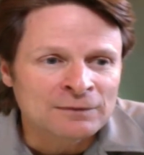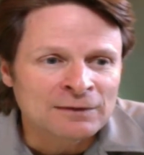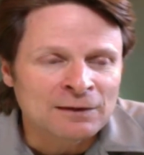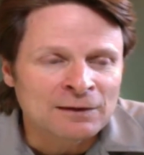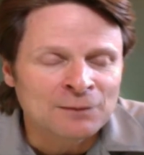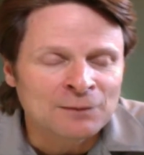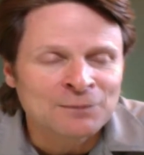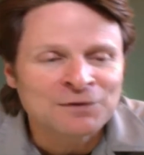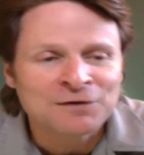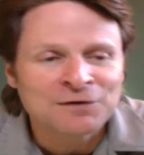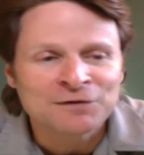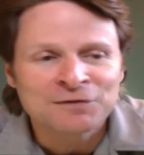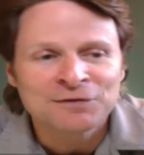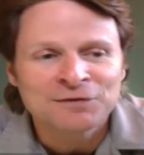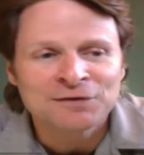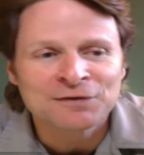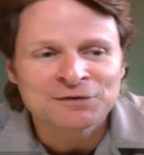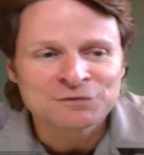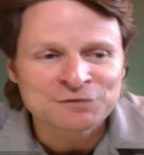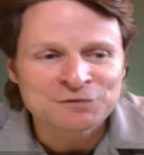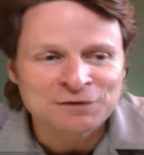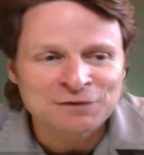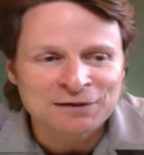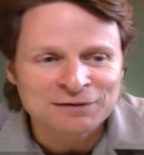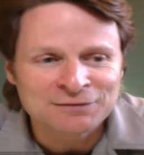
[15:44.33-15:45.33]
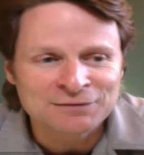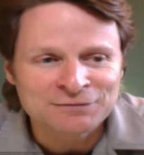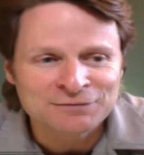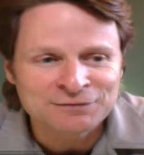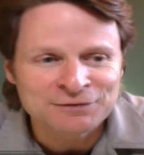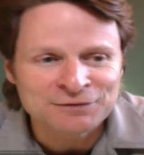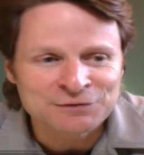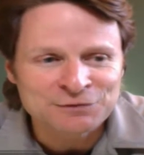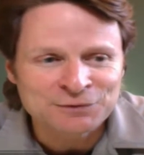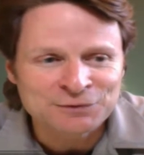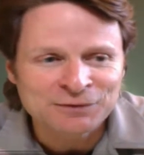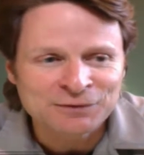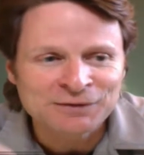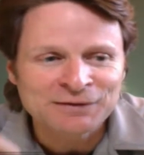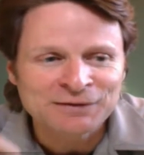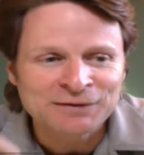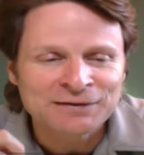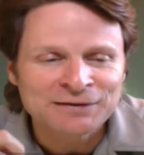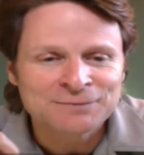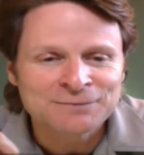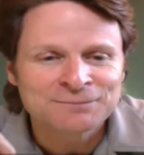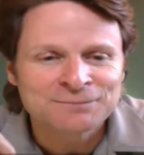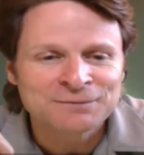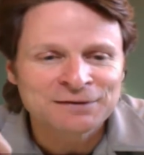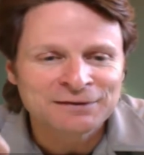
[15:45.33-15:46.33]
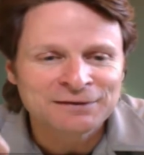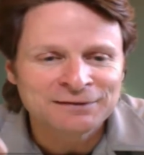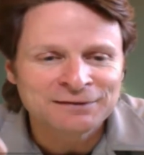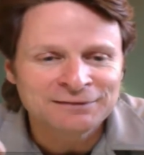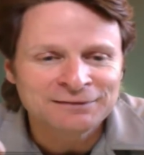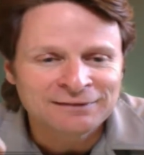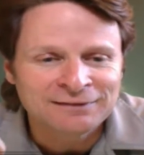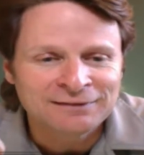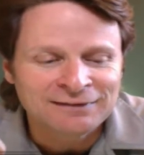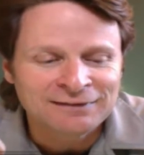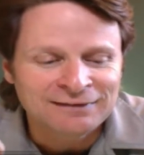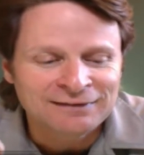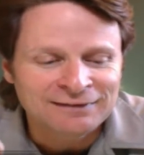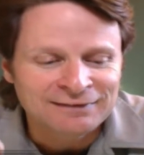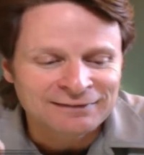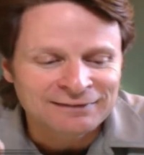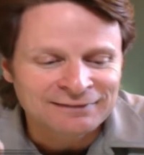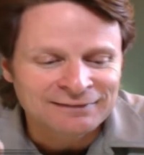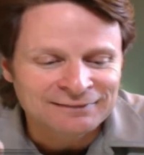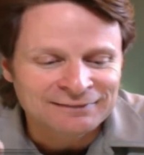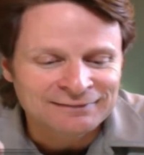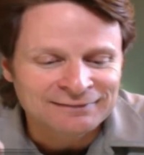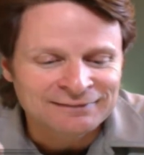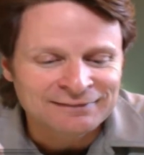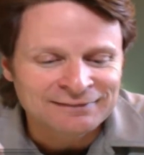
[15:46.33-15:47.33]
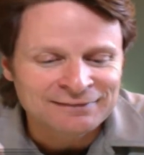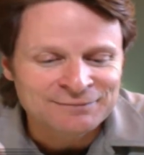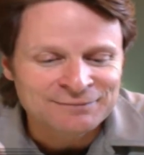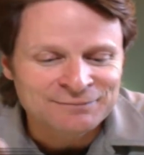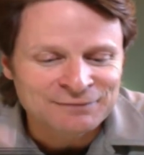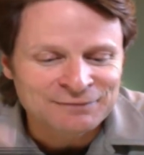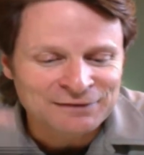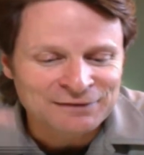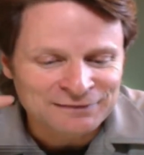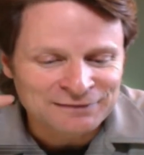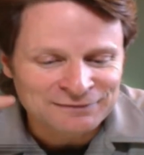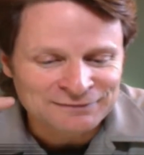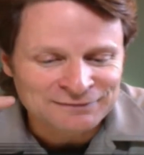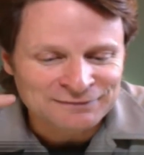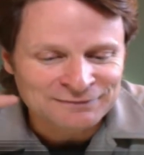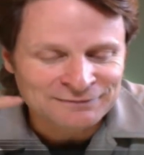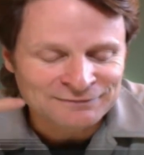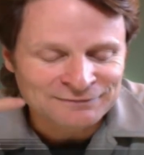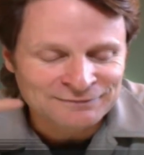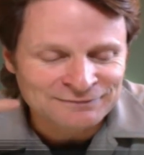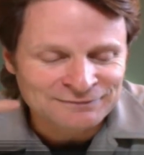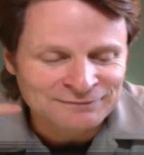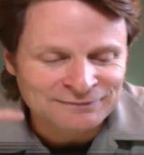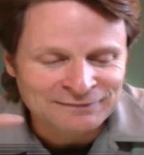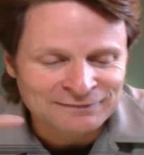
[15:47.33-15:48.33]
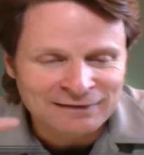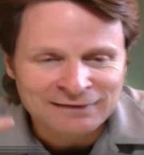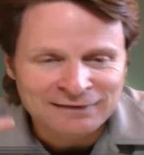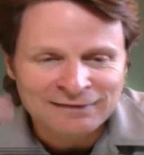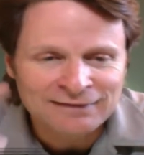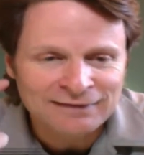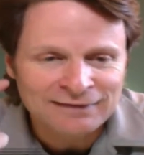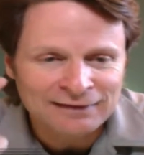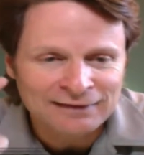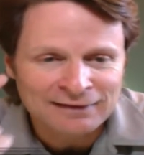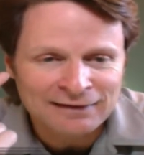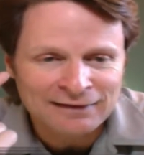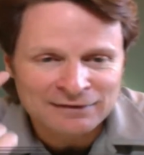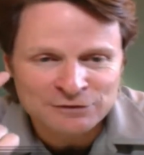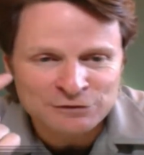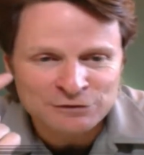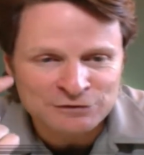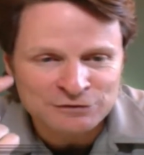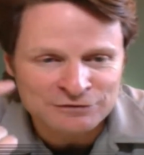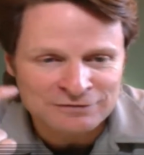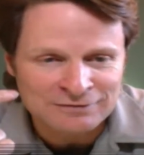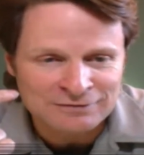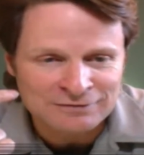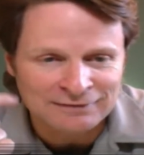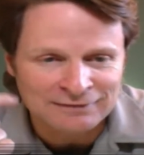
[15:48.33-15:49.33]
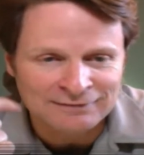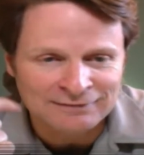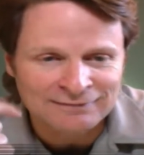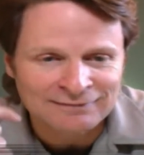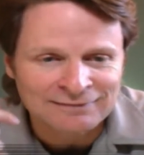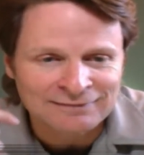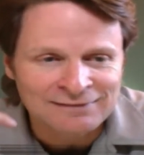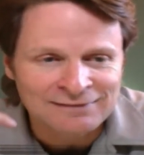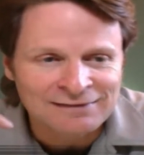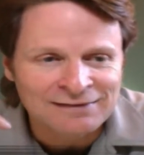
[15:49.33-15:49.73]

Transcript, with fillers: Now, one of the things that I've, it's really hit me, uh, hit me right in the consciousness